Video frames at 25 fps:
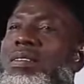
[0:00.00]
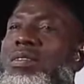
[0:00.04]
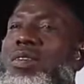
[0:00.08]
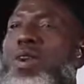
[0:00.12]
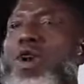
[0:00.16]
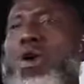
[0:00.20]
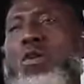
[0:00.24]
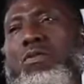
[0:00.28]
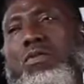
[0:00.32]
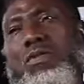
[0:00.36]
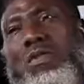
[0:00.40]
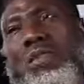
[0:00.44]

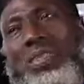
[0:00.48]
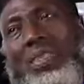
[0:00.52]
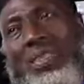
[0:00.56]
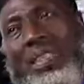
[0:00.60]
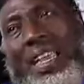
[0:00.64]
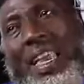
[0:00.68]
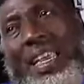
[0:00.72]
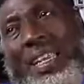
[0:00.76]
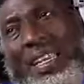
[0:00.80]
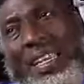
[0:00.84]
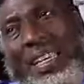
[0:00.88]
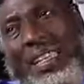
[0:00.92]
of
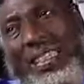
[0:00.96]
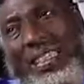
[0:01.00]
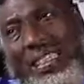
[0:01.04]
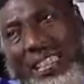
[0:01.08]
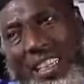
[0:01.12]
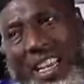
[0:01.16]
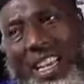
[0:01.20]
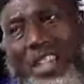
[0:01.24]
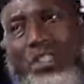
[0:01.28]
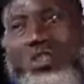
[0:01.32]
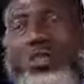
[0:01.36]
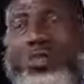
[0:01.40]
taking
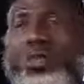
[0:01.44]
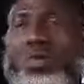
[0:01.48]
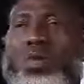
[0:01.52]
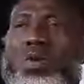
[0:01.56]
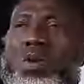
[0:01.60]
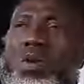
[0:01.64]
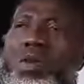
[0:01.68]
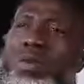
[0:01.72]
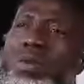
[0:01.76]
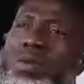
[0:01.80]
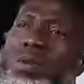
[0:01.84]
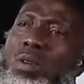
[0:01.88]
charge
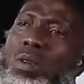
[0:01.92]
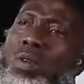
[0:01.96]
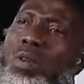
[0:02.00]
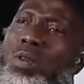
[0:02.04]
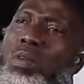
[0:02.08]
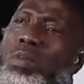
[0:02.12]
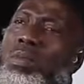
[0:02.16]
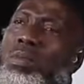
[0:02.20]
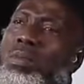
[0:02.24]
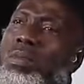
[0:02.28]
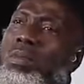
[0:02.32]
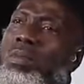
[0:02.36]

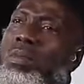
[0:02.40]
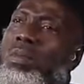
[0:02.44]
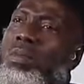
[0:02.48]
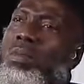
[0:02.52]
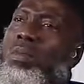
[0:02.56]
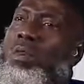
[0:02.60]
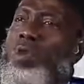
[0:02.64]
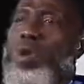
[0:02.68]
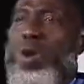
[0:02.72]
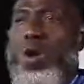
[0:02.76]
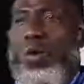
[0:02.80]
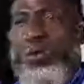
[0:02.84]

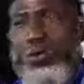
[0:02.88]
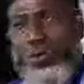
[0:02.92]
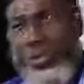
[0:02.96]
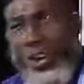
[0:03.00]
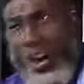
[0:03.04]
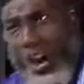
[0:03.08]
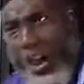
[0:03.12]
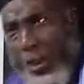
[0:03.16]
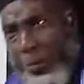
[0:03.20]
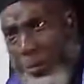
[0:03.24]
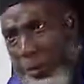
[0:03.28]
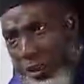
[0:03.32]
of
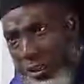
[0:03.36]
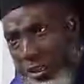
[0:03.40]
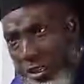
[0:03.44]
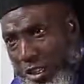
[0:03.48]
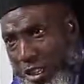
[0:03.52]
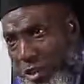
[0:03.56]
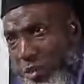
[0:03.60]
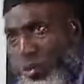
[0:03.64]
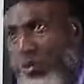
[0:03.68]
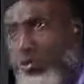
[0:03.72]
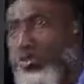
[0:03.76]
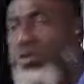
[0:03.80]
transporting
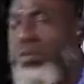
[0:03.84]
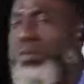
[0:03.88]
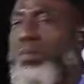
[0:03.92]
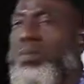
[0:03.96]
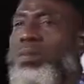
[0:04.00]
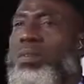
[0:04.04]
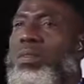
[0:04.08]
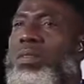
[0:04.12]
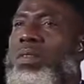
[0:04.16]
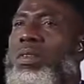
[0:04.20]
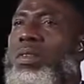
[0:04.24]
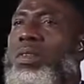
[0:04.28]
the goods
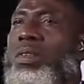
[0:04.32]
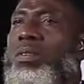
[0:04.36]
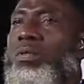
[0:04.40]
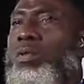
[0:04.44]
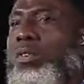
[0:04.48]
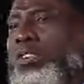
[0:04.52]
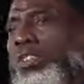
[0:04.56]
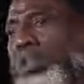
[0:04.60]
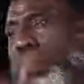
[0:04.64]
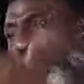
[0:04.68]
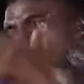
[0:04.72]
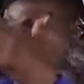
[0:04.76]

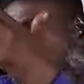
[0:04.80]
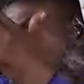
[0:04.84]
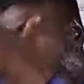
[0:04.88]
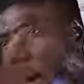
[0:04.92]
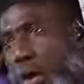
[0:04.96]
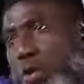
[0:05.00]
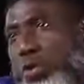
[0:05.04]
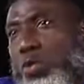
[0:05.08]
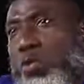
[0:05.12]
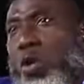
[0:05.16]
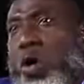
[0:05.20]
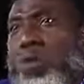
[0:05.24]
from the
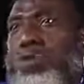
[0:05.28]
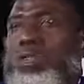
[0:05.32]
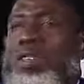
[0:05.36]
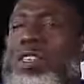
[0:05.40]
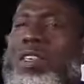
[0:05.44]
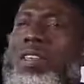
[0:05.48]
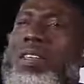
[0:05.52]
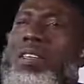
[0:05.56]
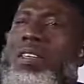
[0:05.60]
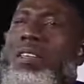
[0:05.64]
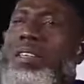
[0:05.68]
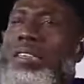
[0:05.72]
point of
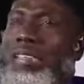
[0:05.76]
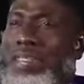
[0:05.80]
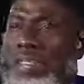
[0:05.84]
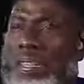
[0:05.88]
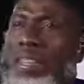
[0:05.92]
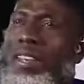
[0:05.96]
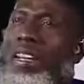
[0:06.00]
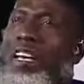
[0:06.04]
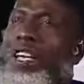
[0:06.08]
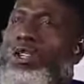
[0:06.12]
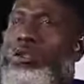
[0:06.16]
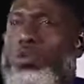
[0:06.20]
the
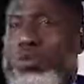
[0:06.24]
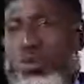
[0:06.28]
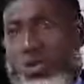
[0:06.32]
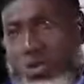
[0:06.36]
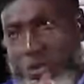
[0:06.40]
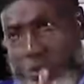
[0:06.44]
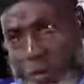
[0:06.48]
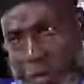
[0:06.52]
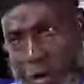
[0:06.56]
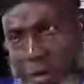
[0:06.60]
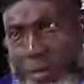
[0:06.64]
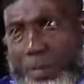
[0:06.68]
seller to
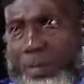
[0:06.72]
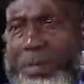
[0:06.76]
his own